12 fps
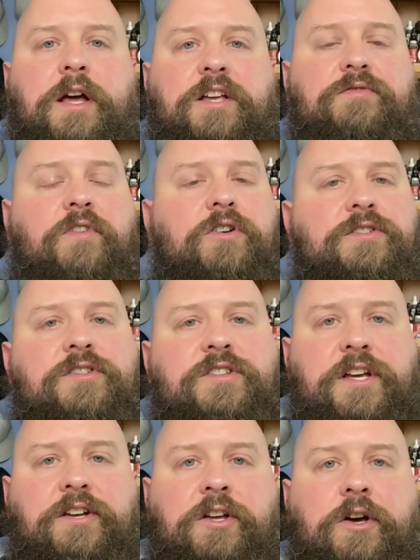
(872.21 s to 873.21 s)
As far as the
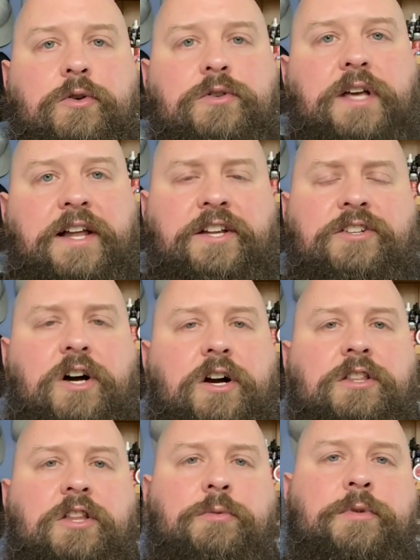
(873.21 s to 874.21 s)
scent goes, I did talk
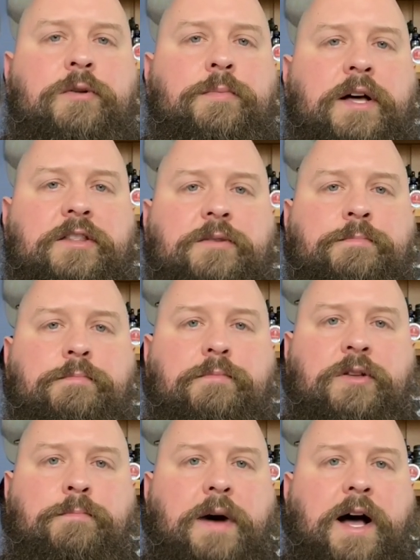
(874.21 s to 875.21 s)
a little bit about the,
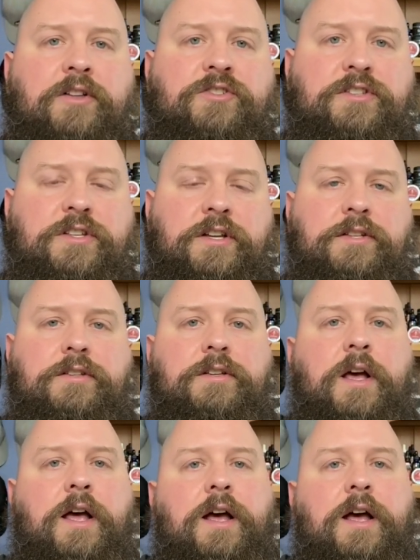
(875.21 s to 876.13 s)
the mild scents.